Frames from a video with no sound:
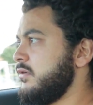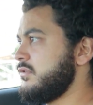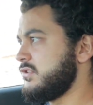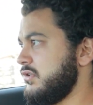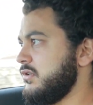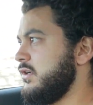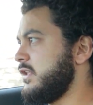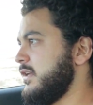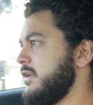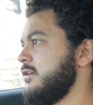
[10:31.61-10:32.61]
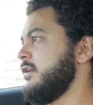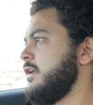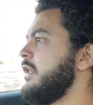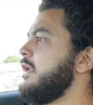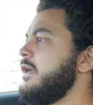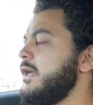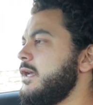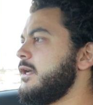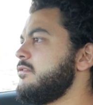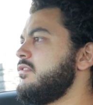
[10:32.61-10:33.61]
So like that,
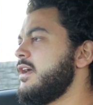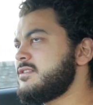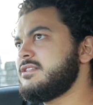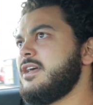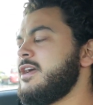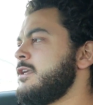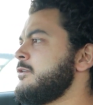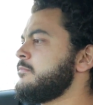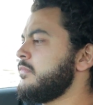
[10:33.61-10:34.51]
and that's that.